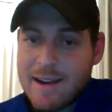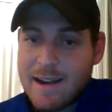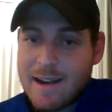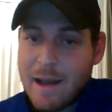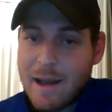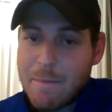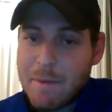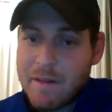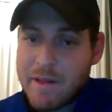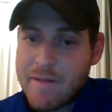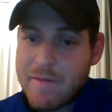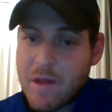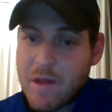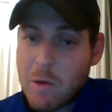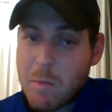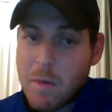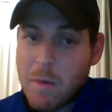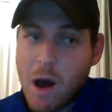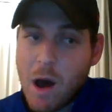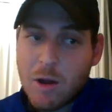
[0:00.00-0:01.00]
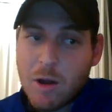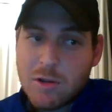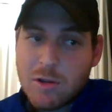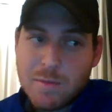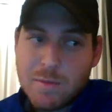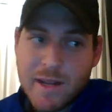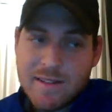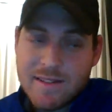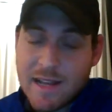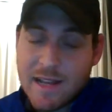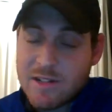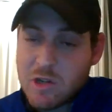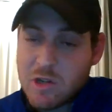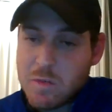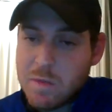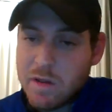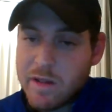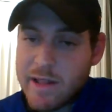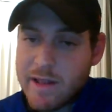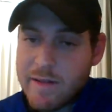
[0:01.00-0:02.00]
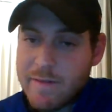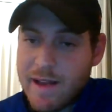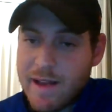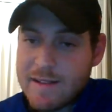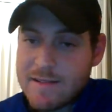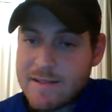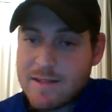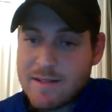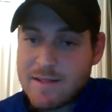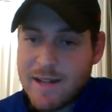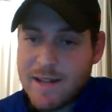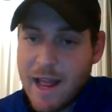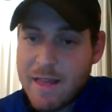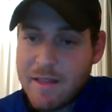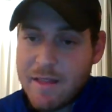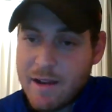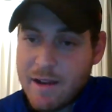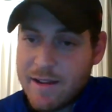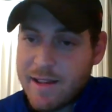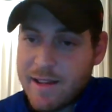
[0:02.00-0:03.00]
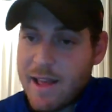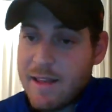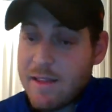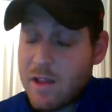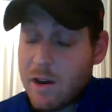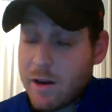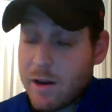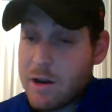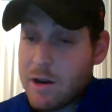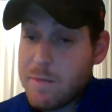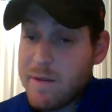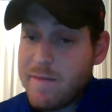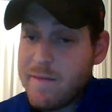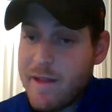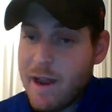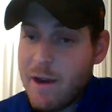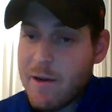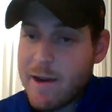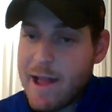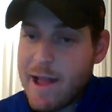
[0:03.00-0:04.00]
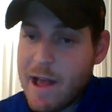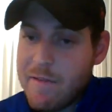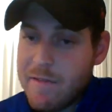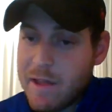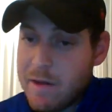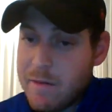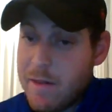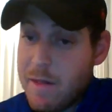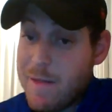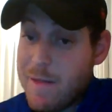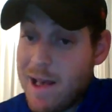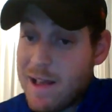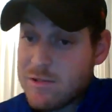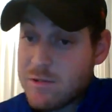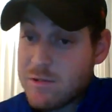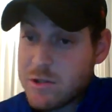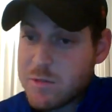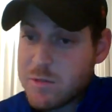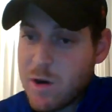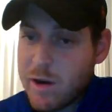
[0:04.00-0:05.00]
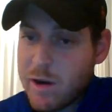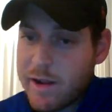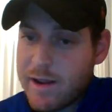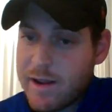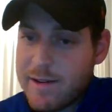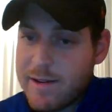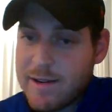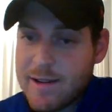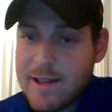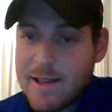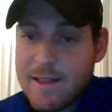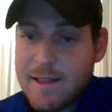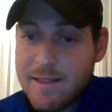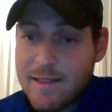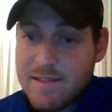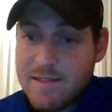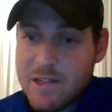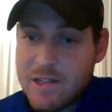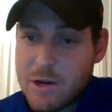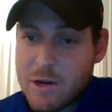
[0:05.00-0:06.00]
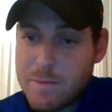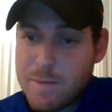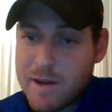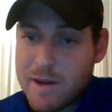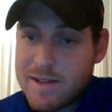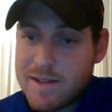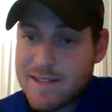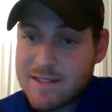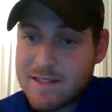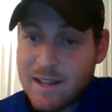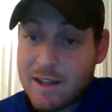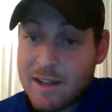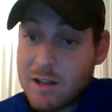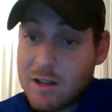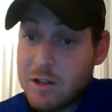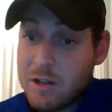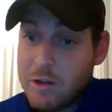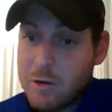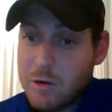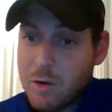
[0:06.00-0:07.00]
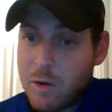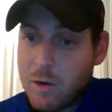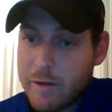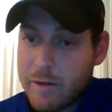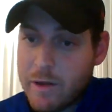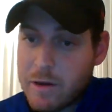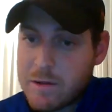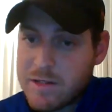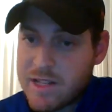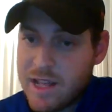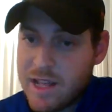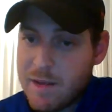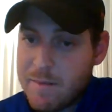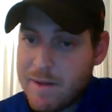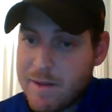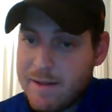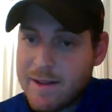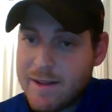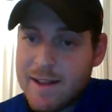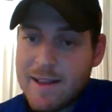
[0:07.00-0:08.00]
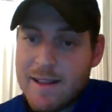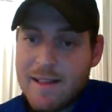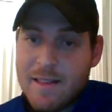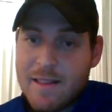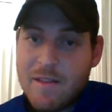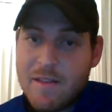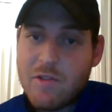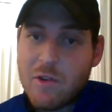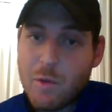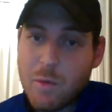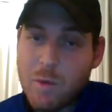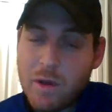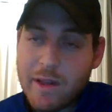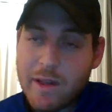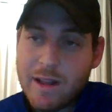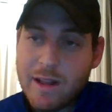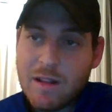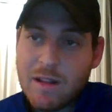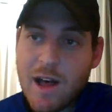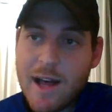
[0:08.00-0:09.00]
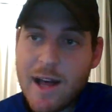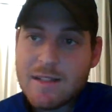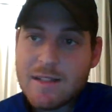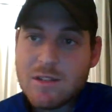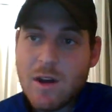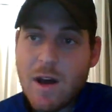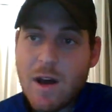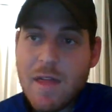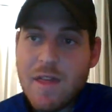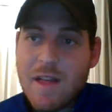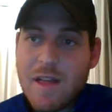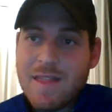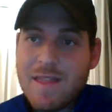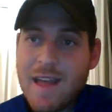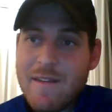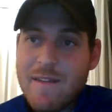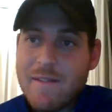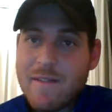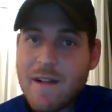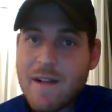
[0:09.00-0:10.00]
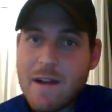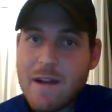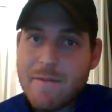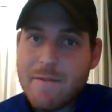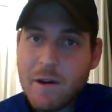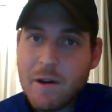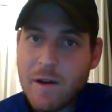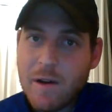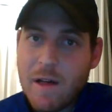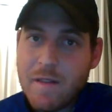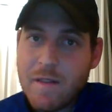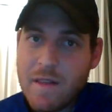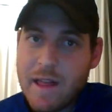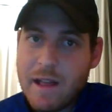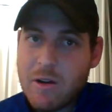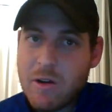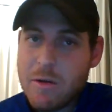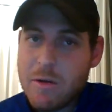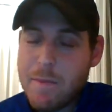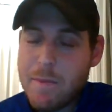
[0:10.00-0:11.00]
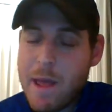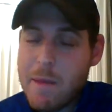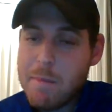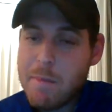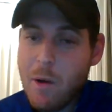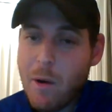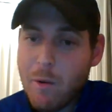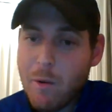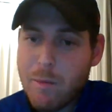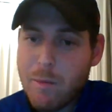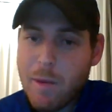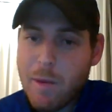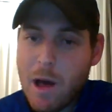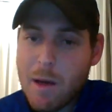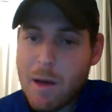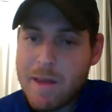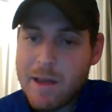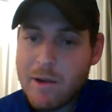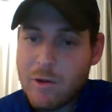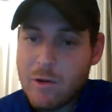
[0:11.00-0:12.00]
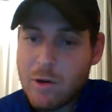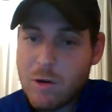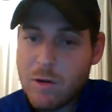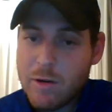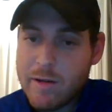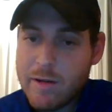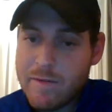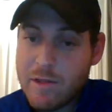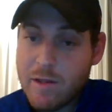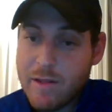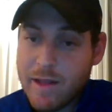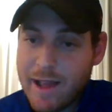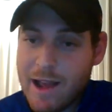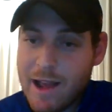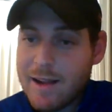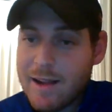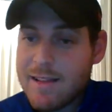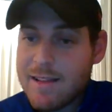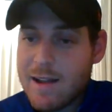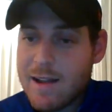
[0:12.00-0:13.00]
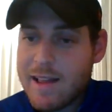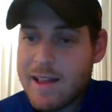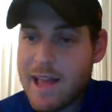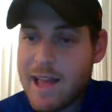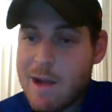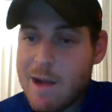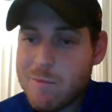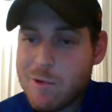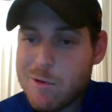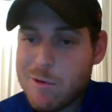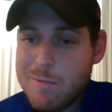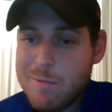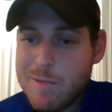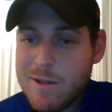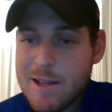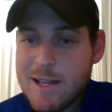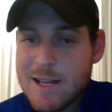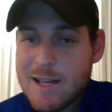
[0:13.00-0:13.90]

I believe their models, because I do believe, as Nathan indicated, they're going to be very heavy in the pass rush market this year because that's a clear hole in their team. And this year really aligned. So I think they've kind of figured out that they couldn't pay both Bobby and Earl, even though they got a ton of cap room.